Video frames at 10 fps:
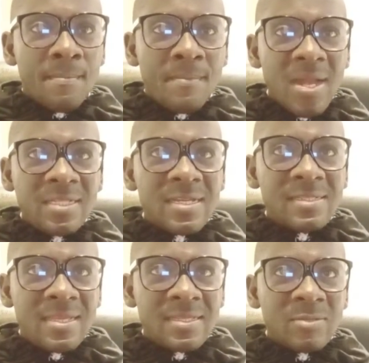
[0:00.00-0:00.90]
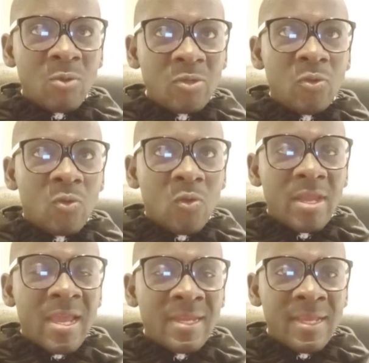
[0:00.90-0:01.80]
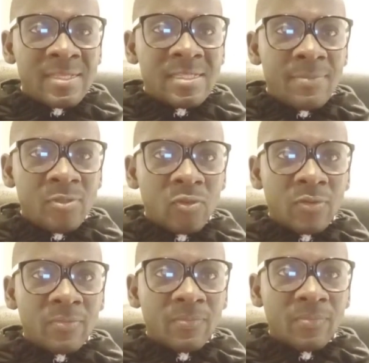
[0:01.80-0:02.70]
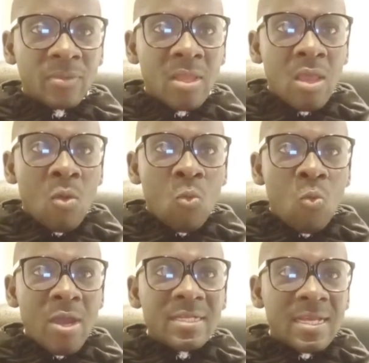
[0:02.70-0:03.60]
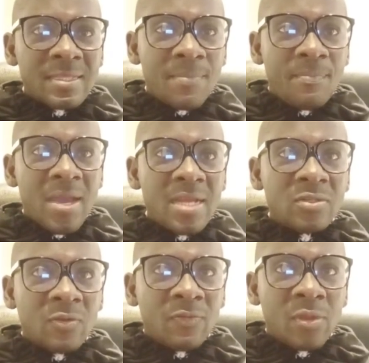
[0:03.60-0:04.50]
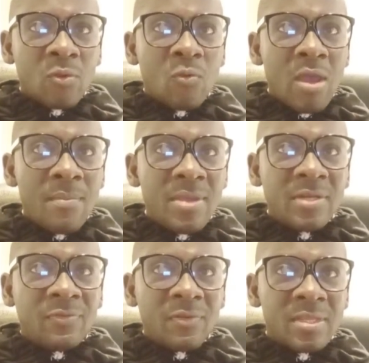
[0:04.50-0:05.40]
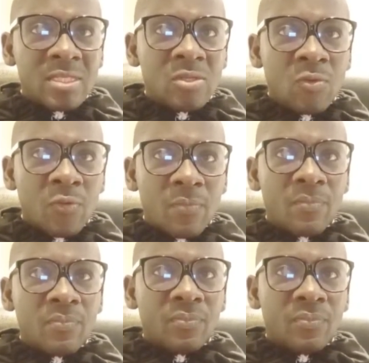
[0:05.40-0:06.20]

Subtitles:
Much as this, what we call an exception, what are the part of the requirement for this group?